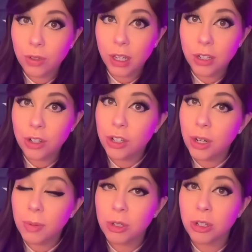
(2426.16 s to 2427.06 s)

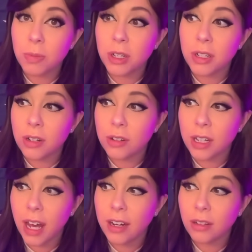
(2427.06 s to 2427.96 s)
relationships just because they're
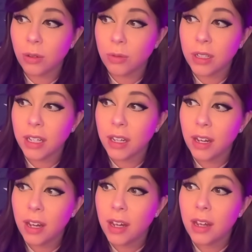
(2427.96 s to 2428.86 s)
sad and lonely
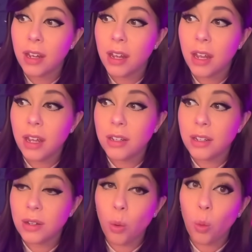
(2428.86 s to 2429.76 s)

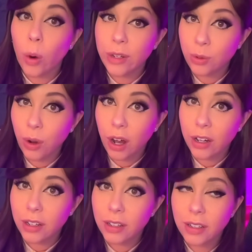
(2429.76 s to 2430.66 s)
is way too
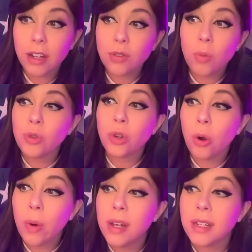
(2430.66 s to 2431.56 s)
high. It's almost
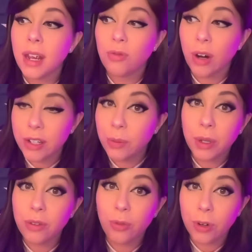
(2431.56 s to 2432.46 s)
always a
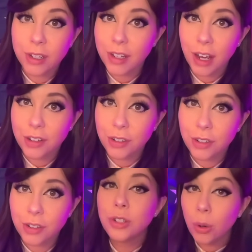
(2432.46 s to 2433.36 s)
recipe for
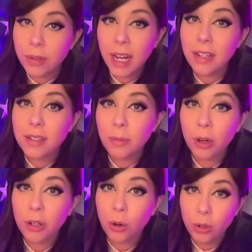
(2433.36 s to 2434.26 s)
disaster. Don't date
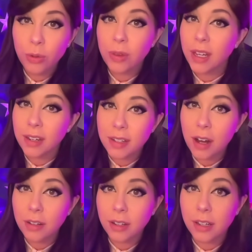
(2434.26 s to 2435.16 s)
someone who you think is
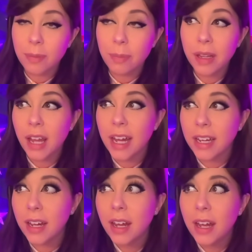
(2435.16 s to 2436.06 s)
ugly, but
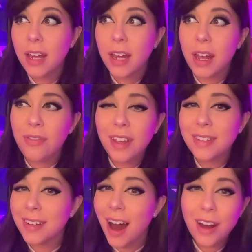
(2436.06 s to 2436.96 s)
like, if he's
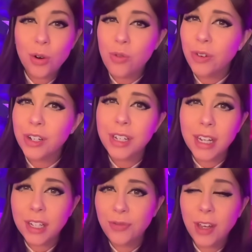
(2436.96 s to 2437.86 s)
not over
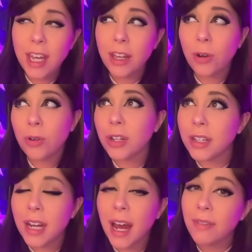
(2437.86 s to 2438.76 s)
six feet or
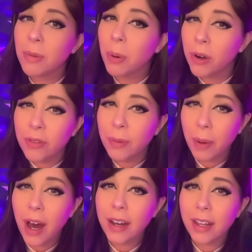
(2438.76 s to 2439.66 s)
doesn't have the perfect
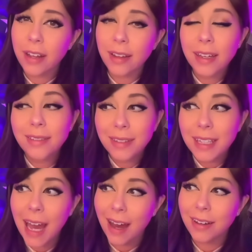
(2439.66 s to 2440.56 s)
body, like,
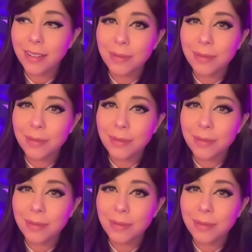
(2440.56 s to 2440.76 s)
yeah,